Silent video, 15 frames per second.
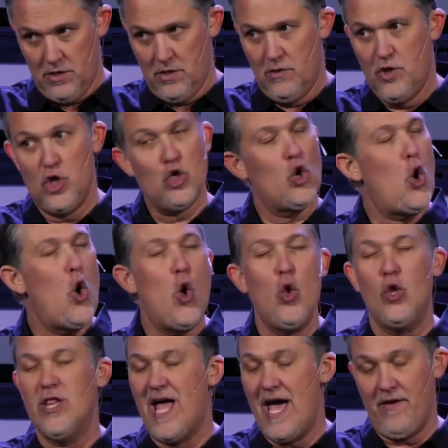your whole
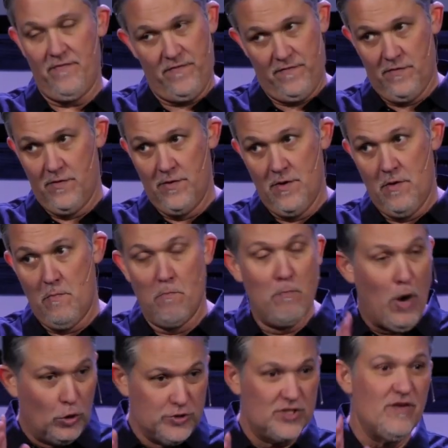life,
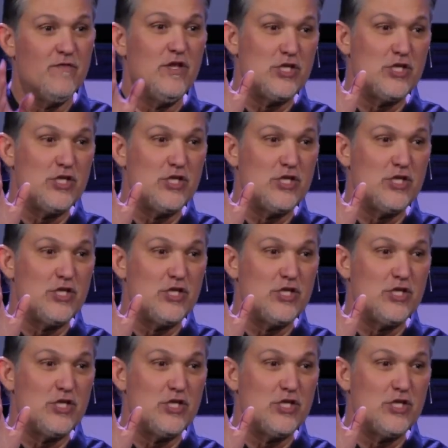most of the